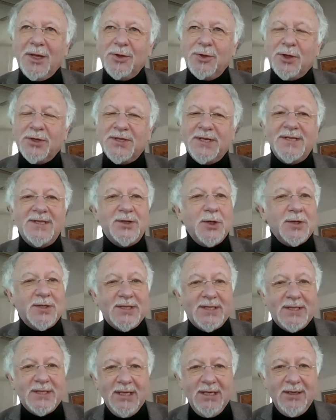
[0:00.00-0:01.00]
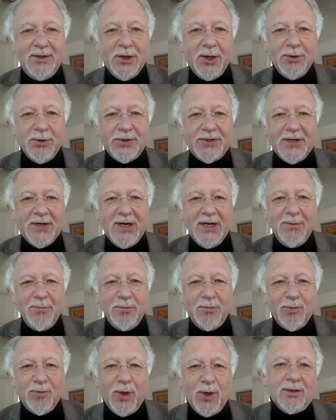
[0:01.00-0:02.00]
does it succeed all the
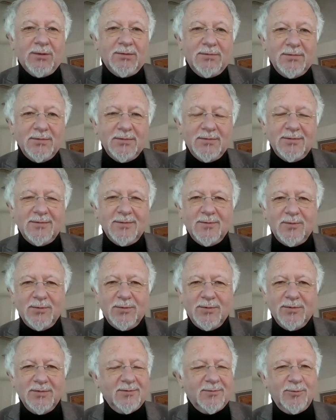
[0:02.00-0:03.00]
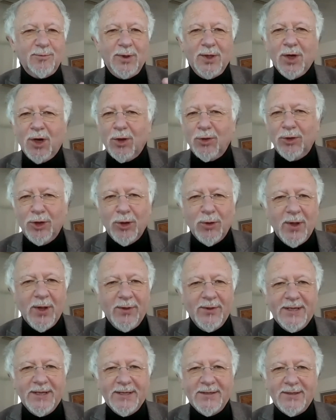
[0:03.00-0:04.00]
time? Well, we all know
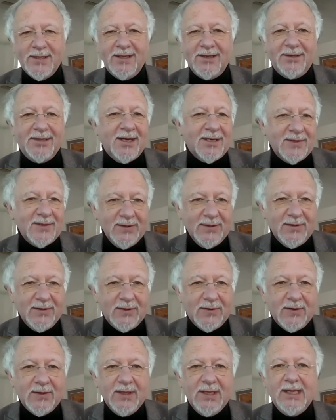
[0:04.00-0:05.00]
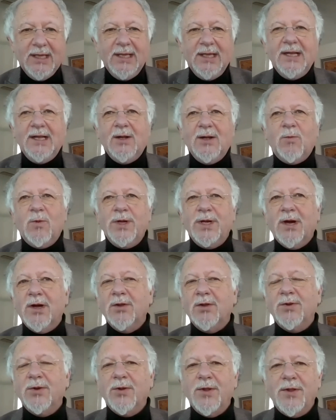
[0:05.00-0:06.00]
that it doesn't. We
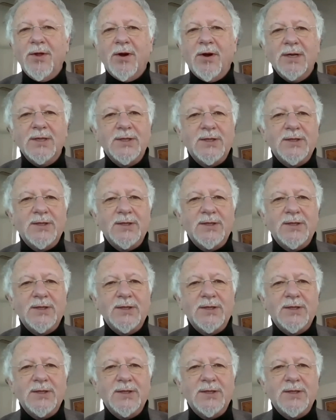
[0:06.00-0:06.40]
all know that there are